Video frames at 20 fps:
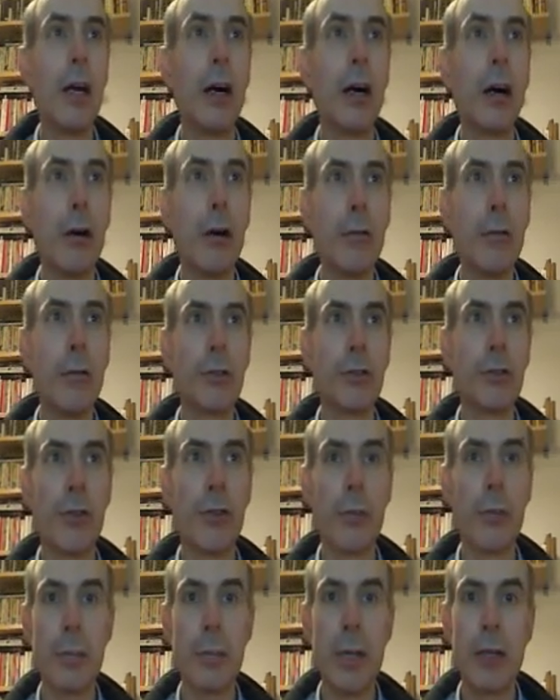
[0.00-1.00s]
after the
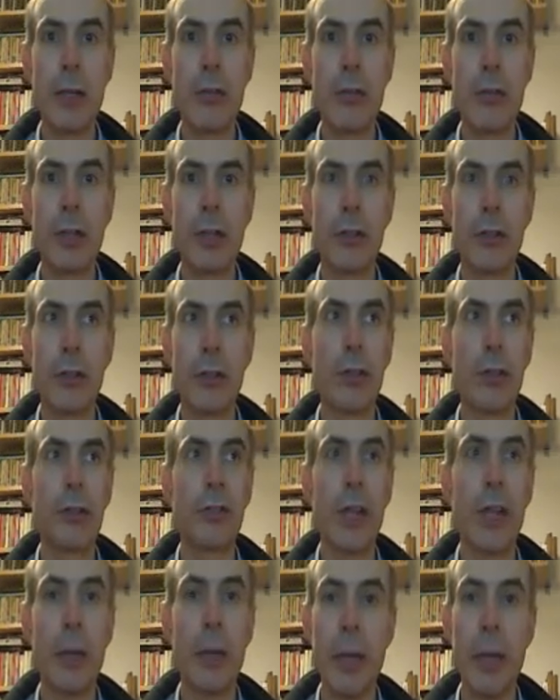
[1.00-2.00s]
peak signal has
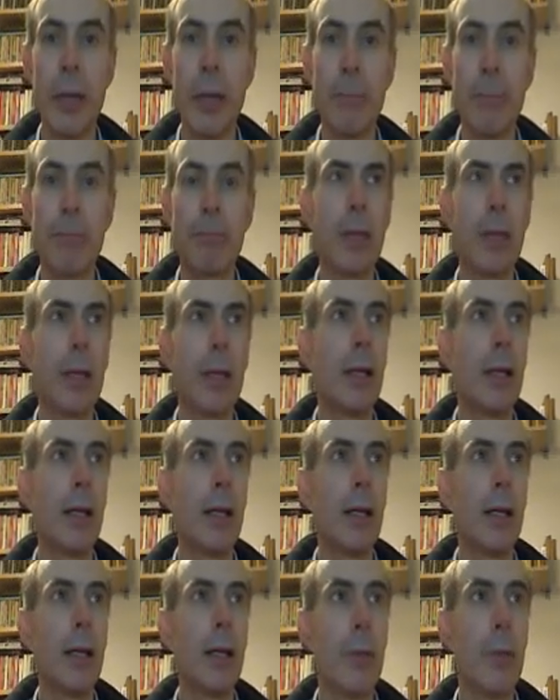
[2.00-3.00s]
come in.
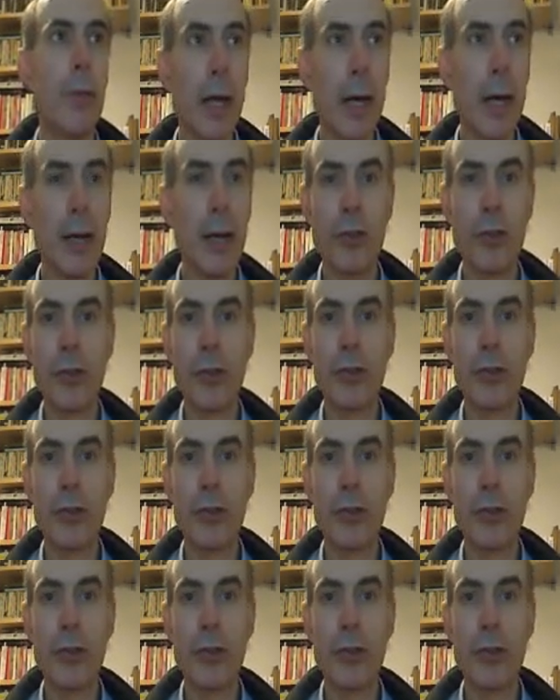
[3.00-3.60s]
And that is